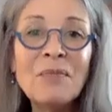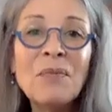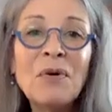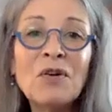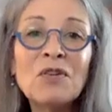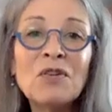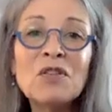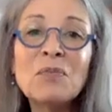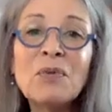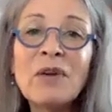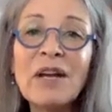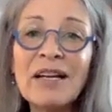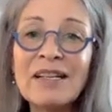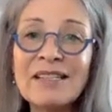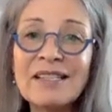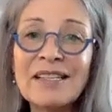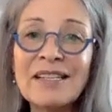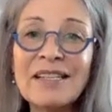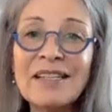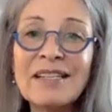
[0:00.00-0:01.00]

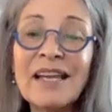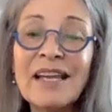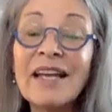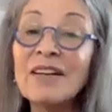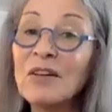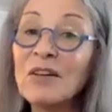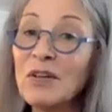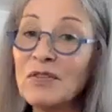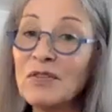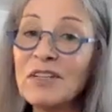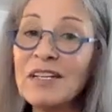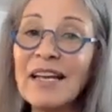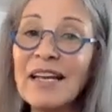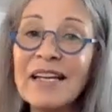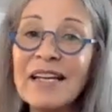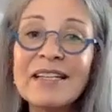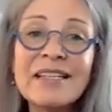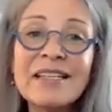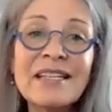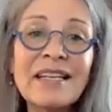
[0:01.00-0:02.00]
post-Brexit and
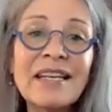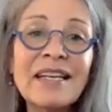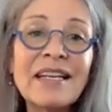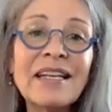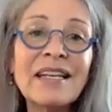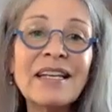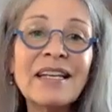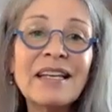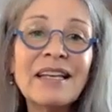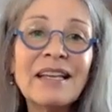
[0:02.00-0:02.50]
COVID-19.